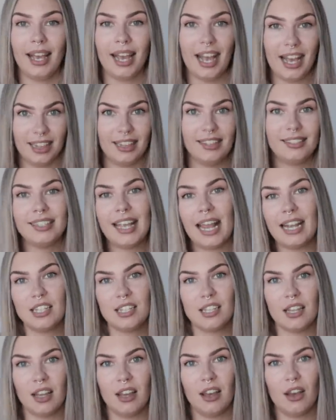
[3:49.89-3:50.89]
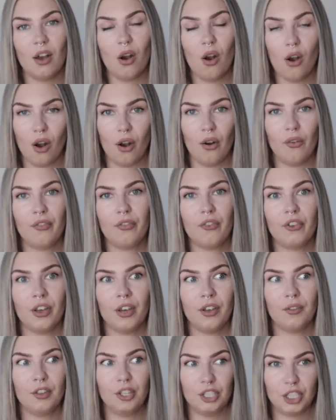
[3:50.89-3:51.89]
in the center of
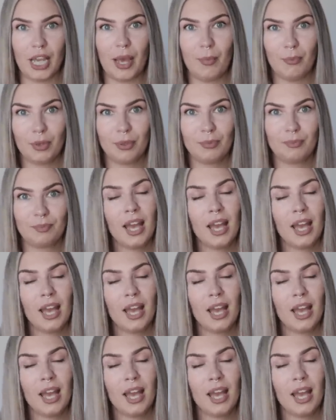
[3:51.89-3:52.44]
the ship.